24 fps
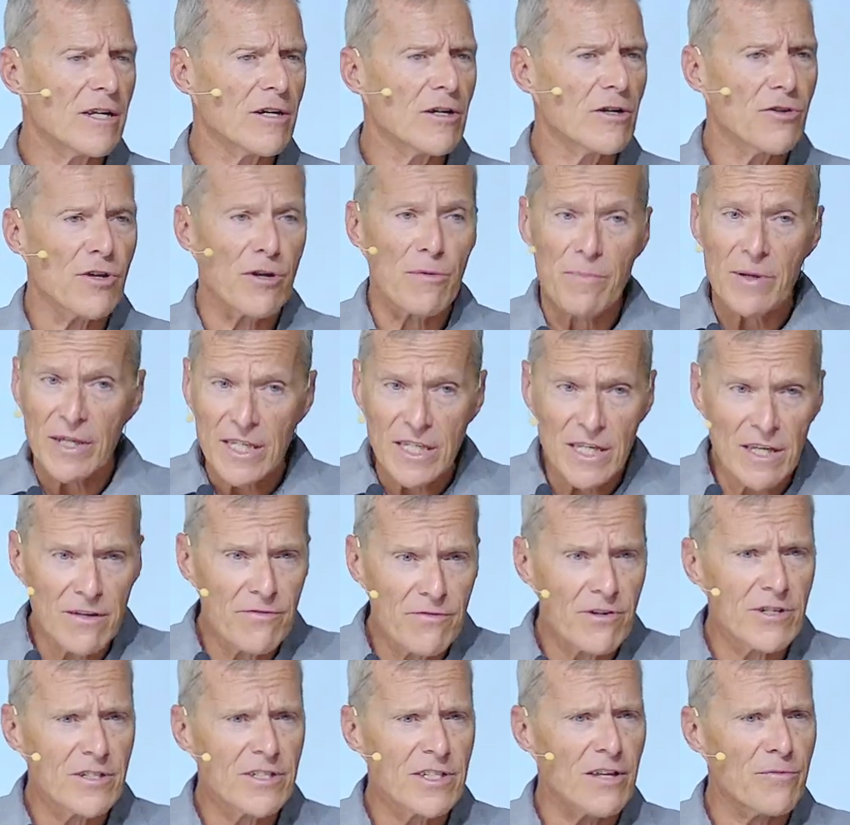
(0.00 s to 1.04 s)
They're, they're
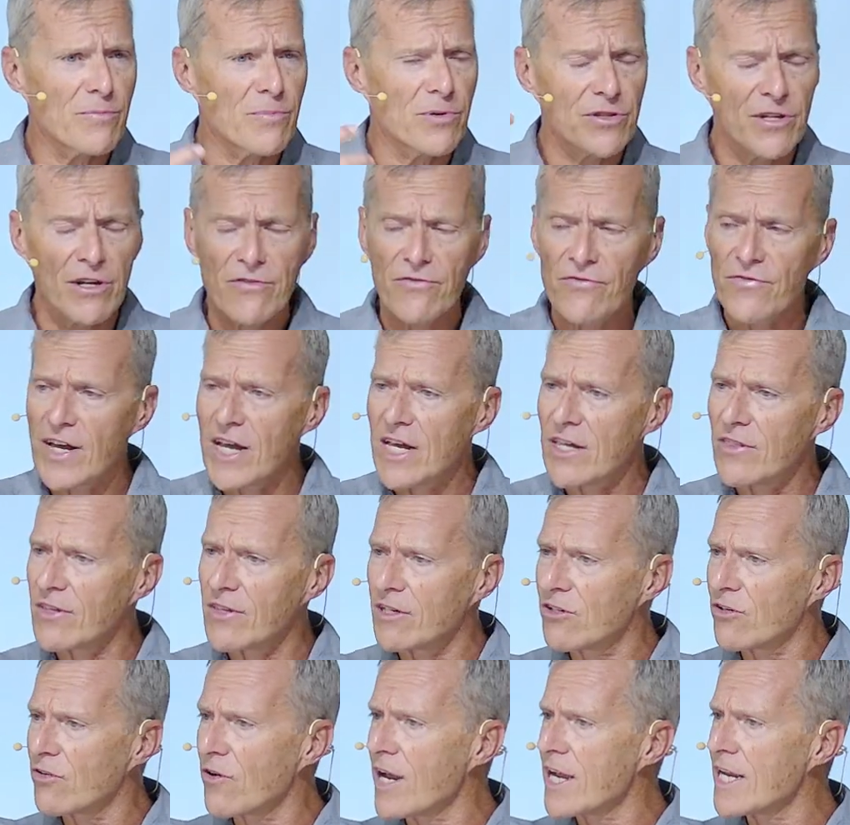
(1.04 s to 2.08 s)
believers, they put their faith
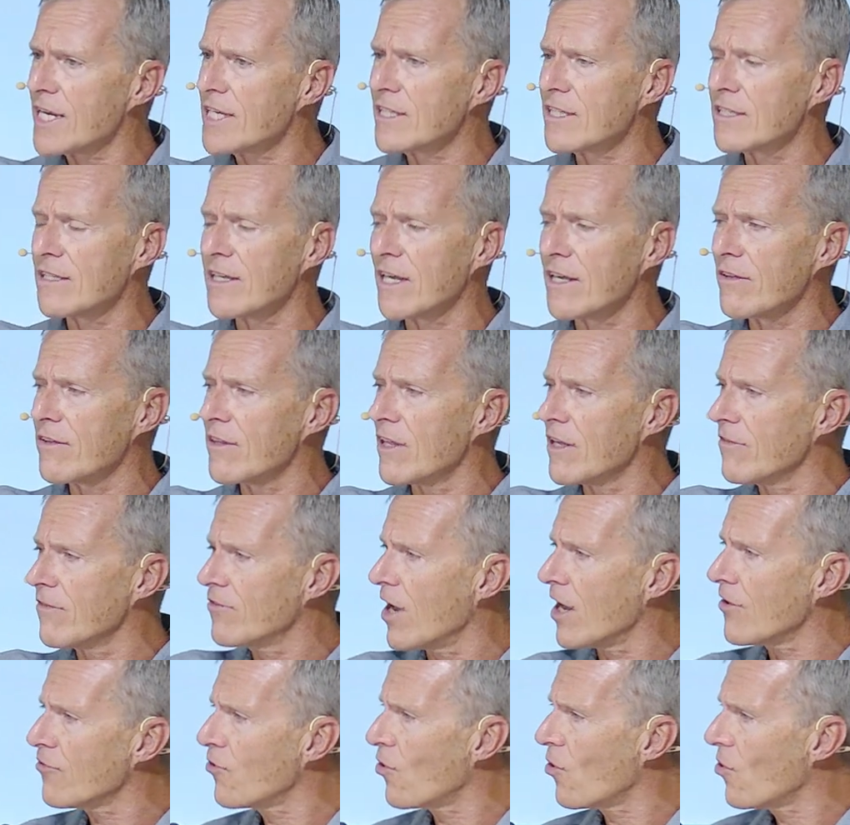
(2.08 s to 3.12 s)
in Christ, they, they've
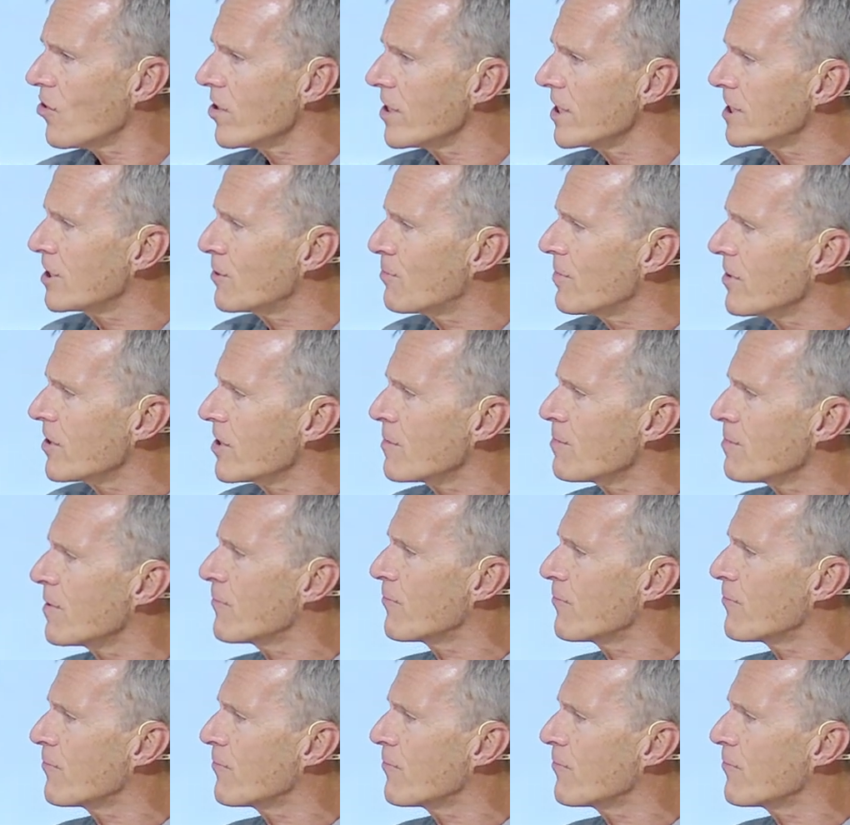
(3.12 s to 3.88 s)
got the Holy Spirit,